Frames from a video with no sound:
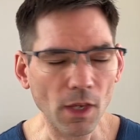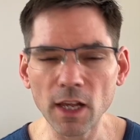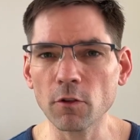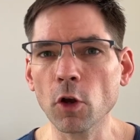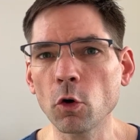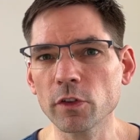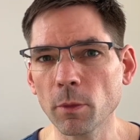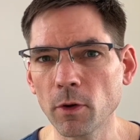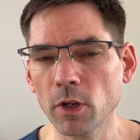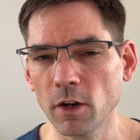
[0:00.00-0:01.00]
And of course, I
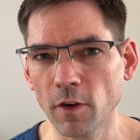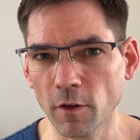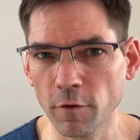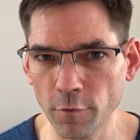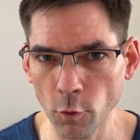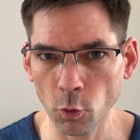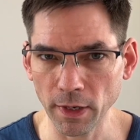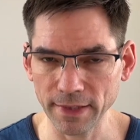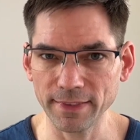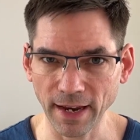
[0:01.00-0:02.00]
will cover a full
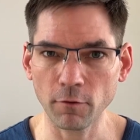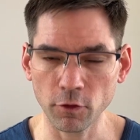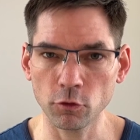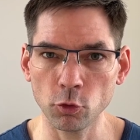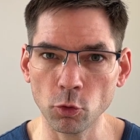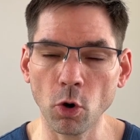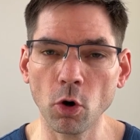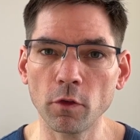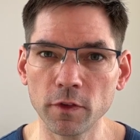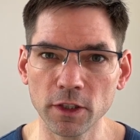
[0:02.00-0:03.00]
in-depth review
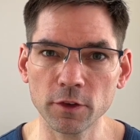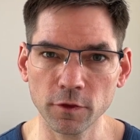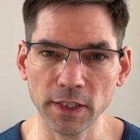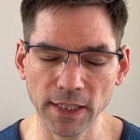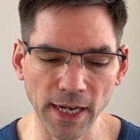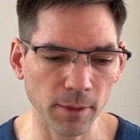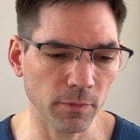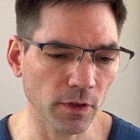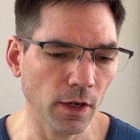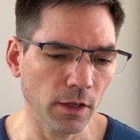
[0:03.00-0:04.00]
of these three
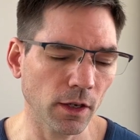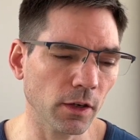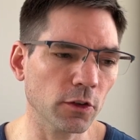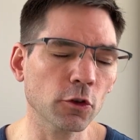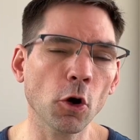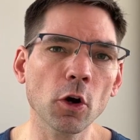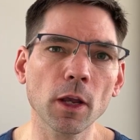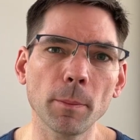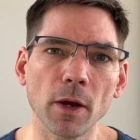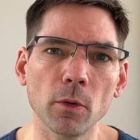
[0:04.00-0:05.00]
games. Now let's talk
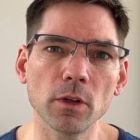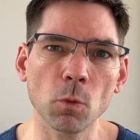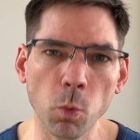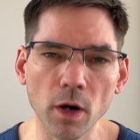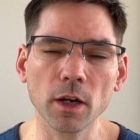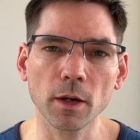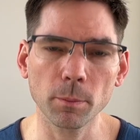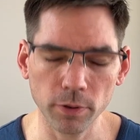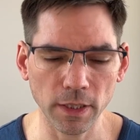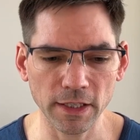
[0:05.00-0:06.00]
about the worker
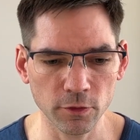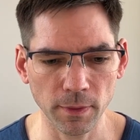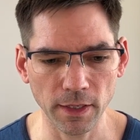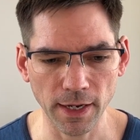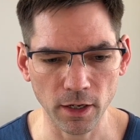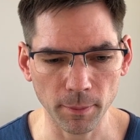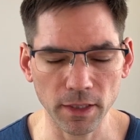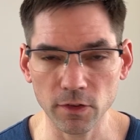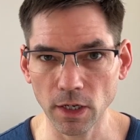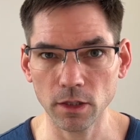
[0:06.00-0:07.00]
placement
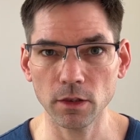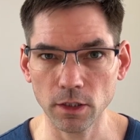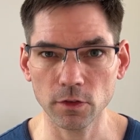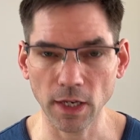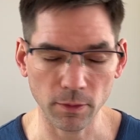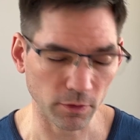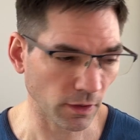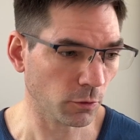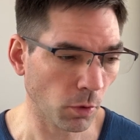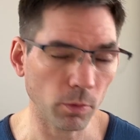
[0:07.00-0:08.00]
elements in these games, because
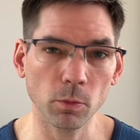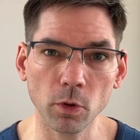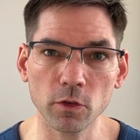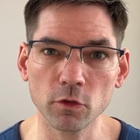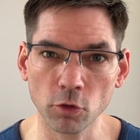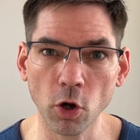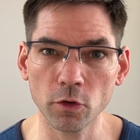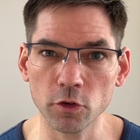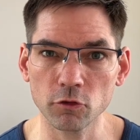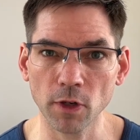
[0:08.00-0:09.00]
that's what we want to
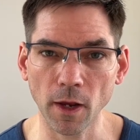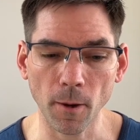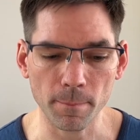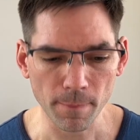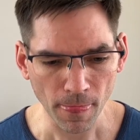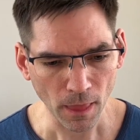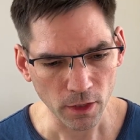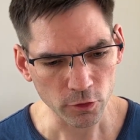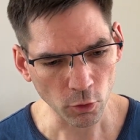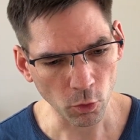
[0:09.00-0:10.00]
concentrate on.
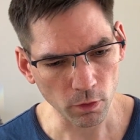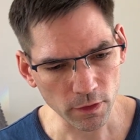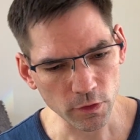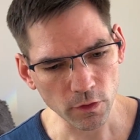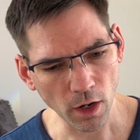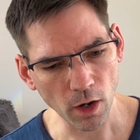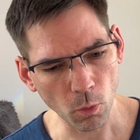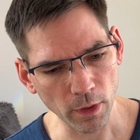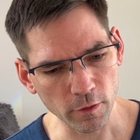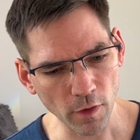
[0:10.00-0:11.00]
So let's start
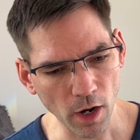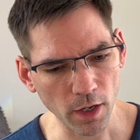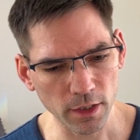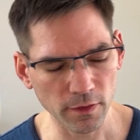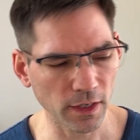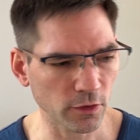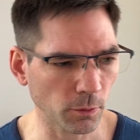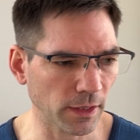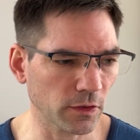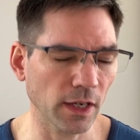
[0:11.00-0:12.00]
with Architects of
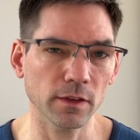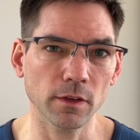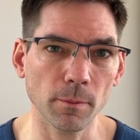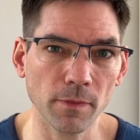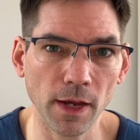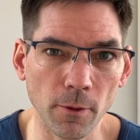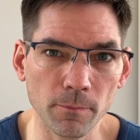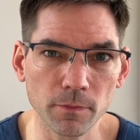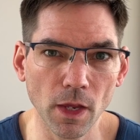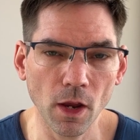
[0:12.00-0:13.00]
West Kingdom. Now,
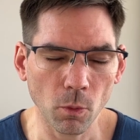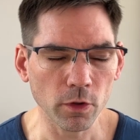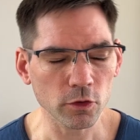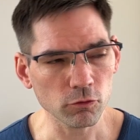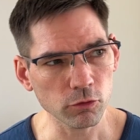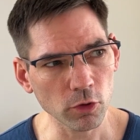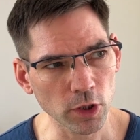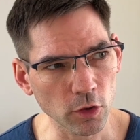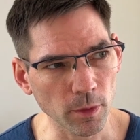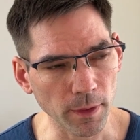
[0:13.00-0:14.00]
what's really
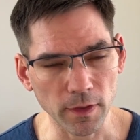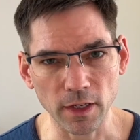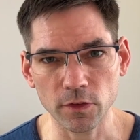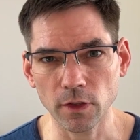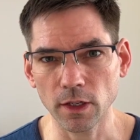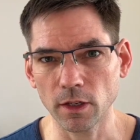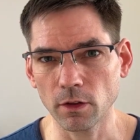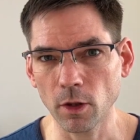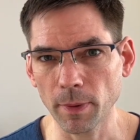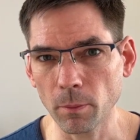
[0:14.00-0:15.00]
good about this, and a
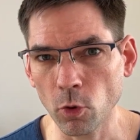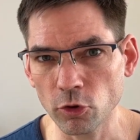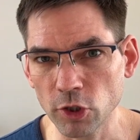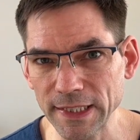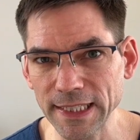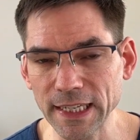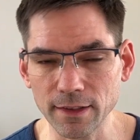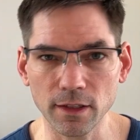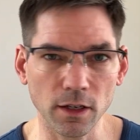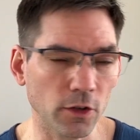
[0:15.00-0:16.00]
little bit more unique
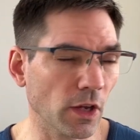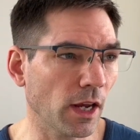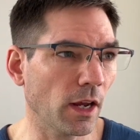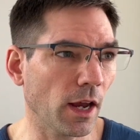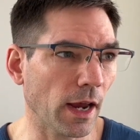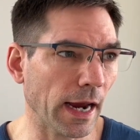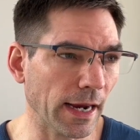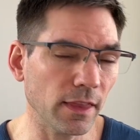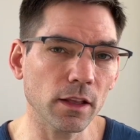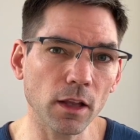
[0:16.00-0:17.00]
than others,
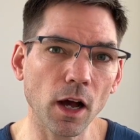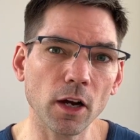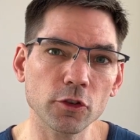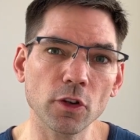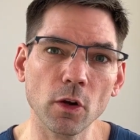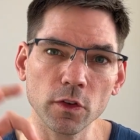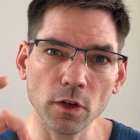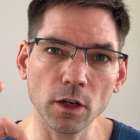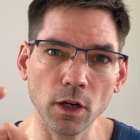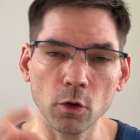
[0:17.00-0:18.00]
in the large
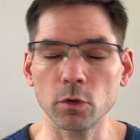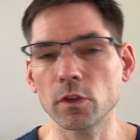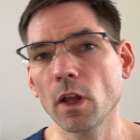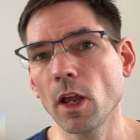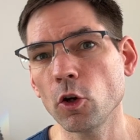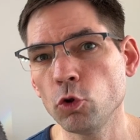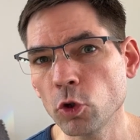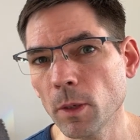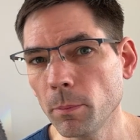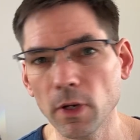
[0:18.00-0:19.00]
circles, you
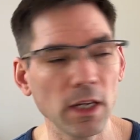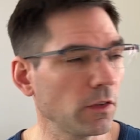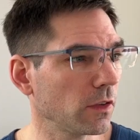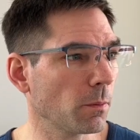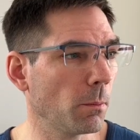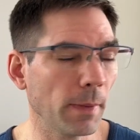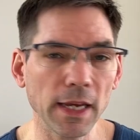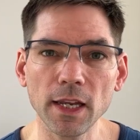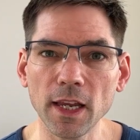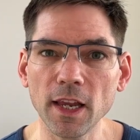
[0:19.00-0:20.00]
can place as
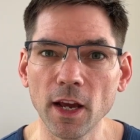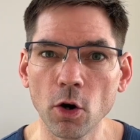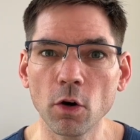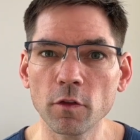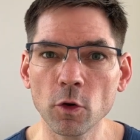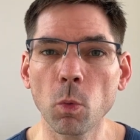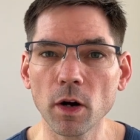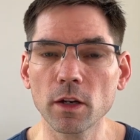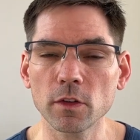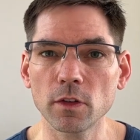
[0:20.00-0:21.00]
many of your
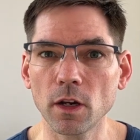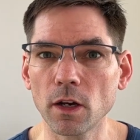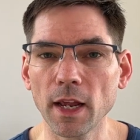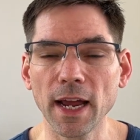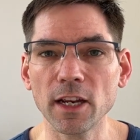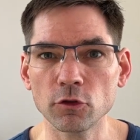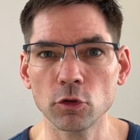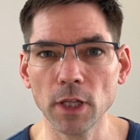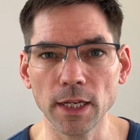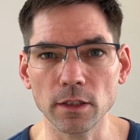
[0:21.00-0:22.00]
workers there as you
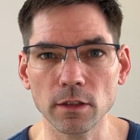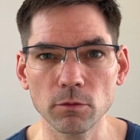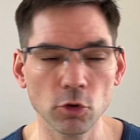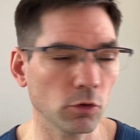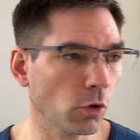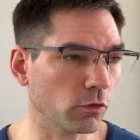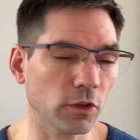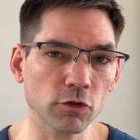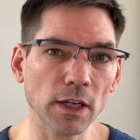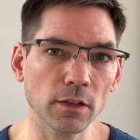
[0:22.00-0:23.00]
like. You're not
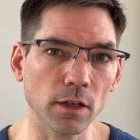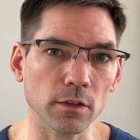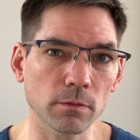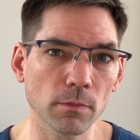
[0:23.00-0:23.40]
restricted.